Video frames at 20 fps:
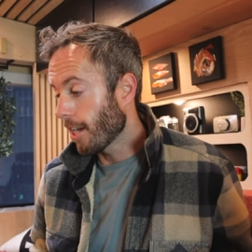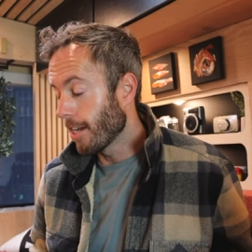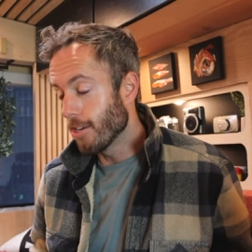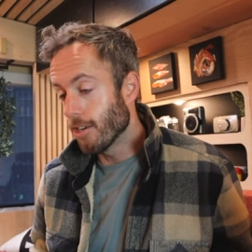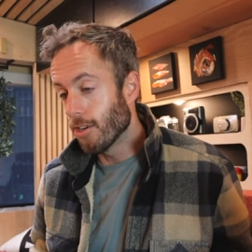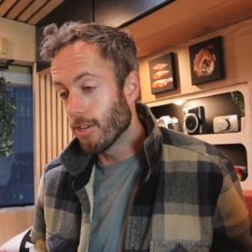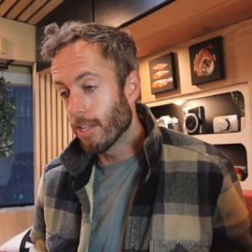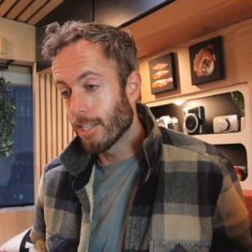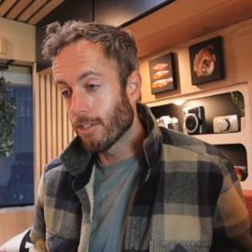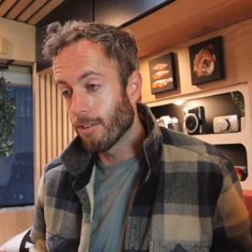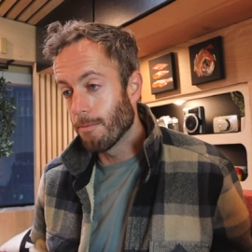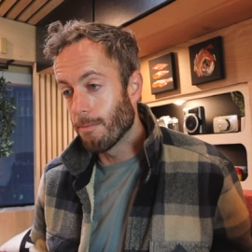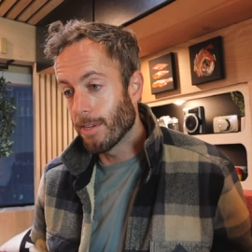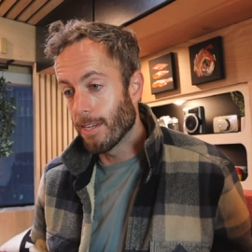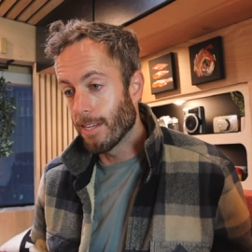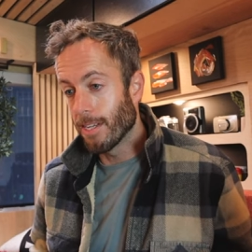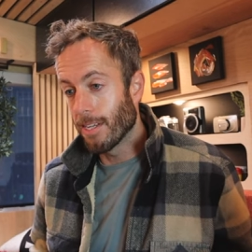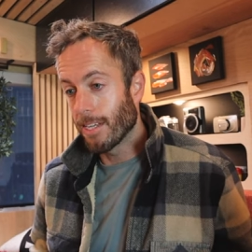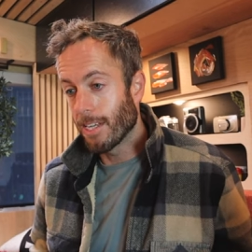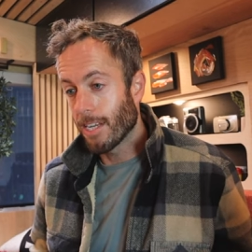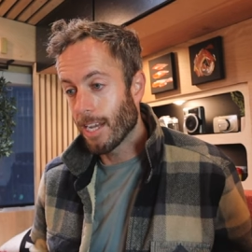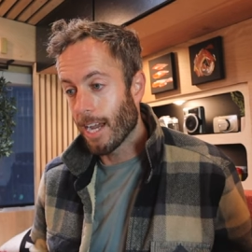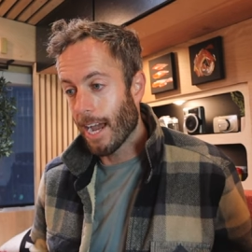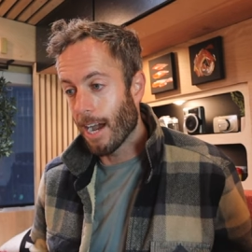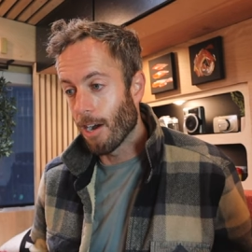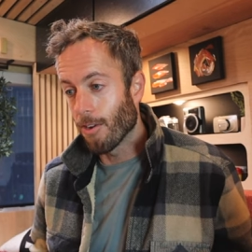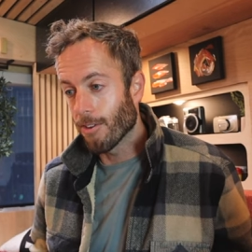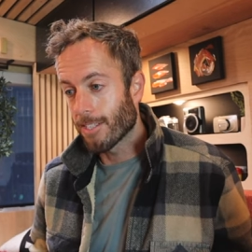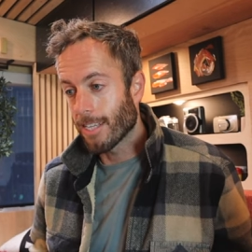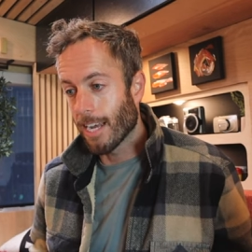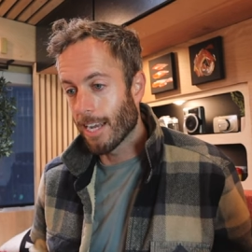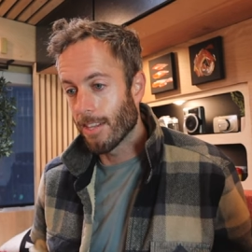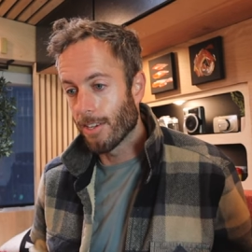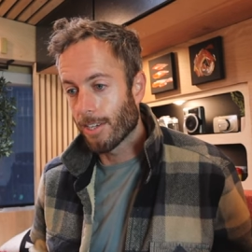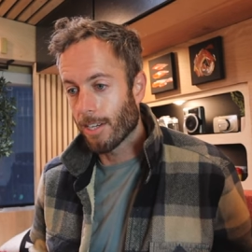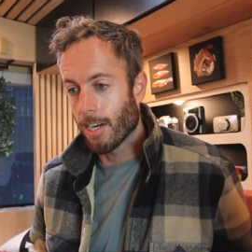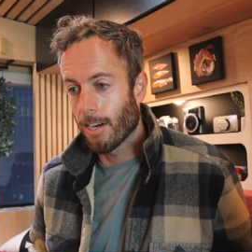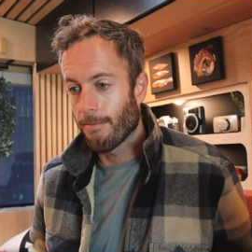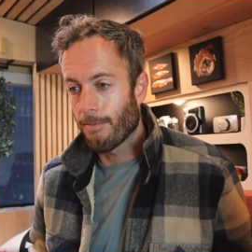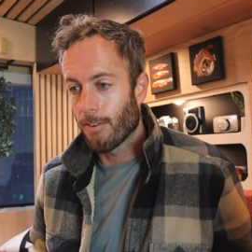I knew this would be outside the
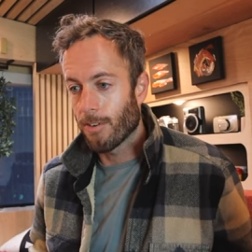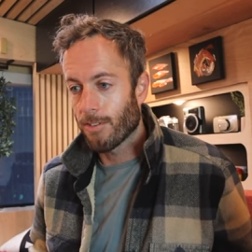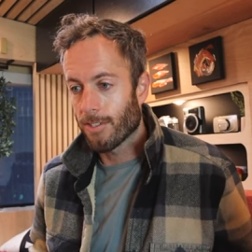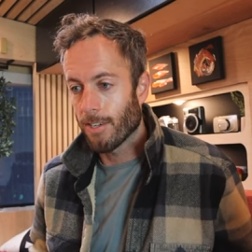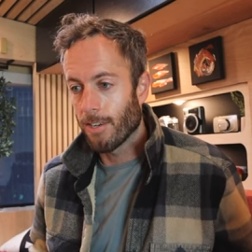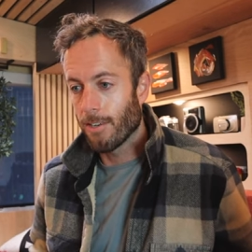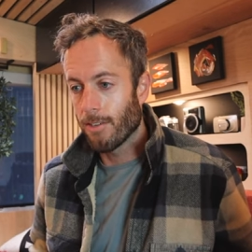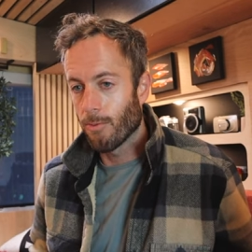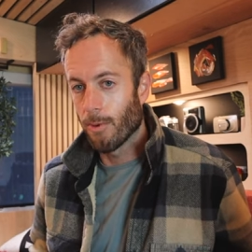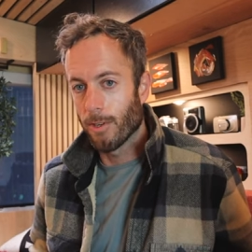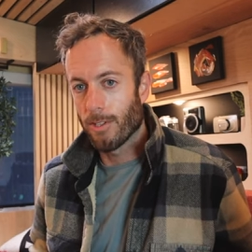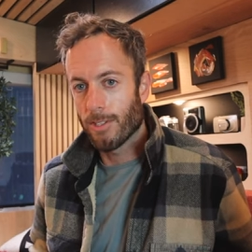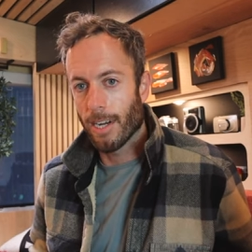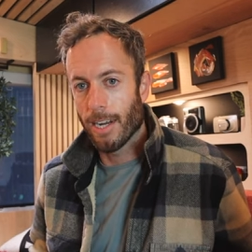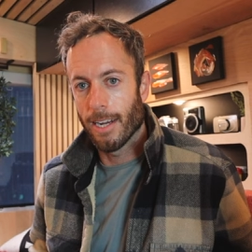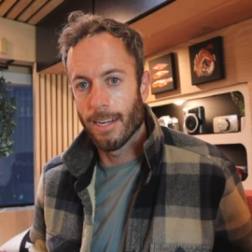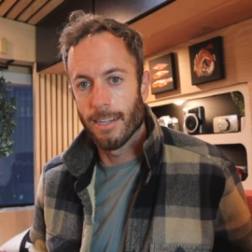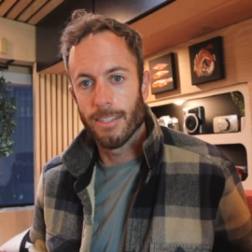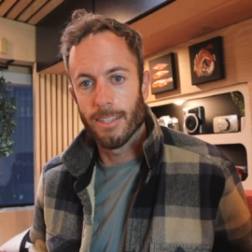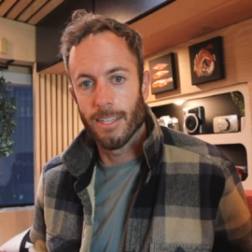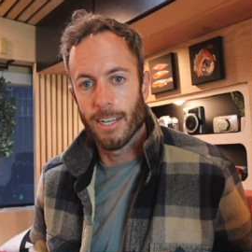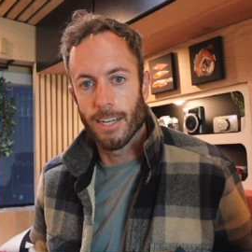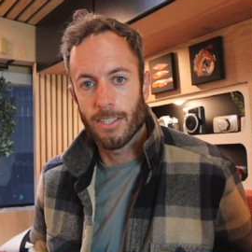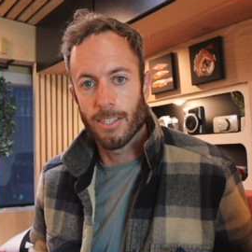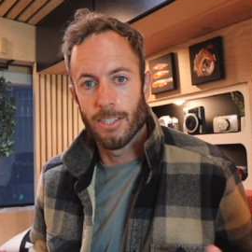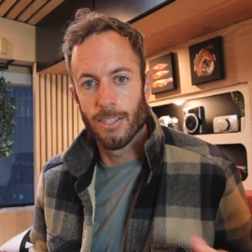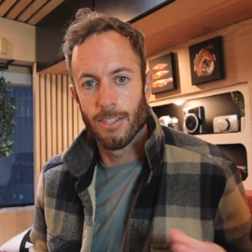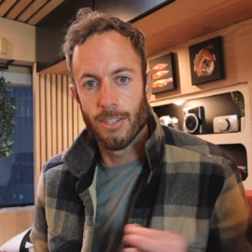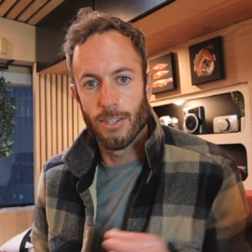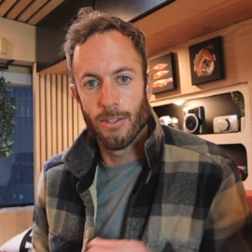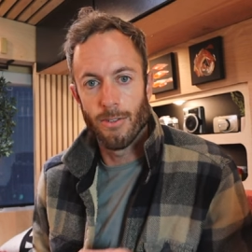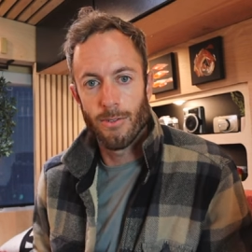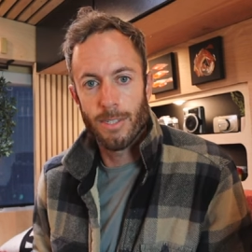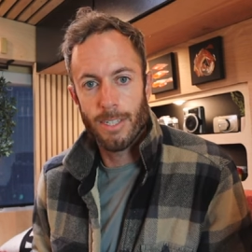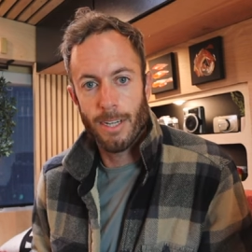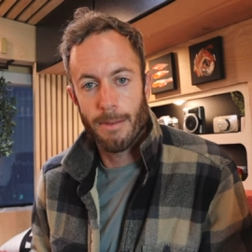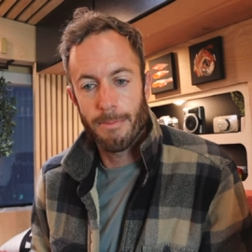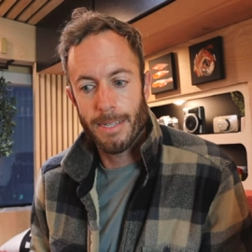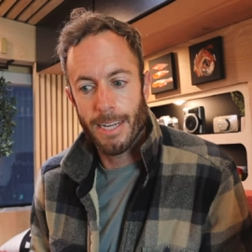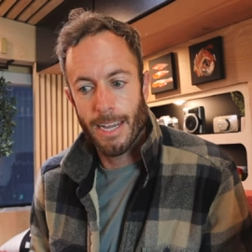comfort zone, which I like to do
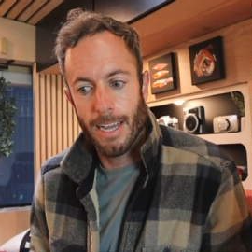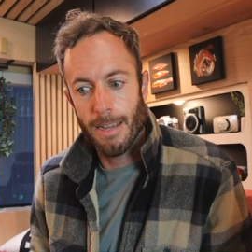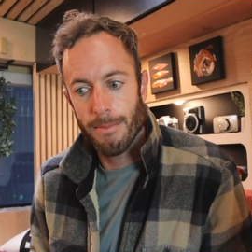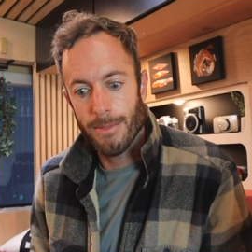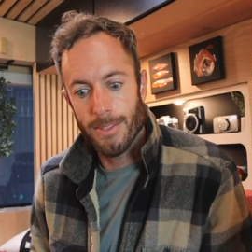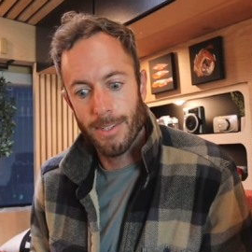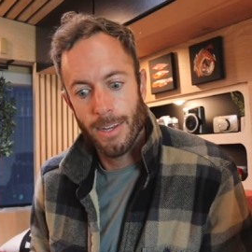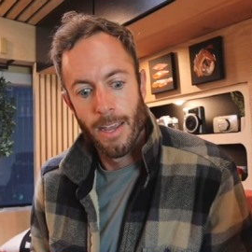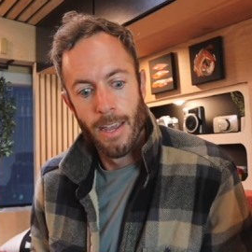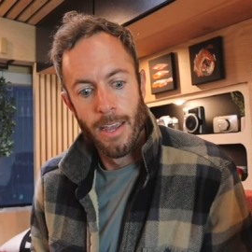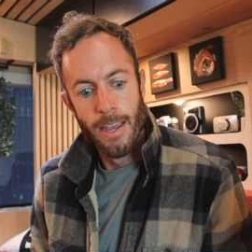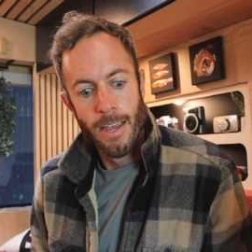sometimes.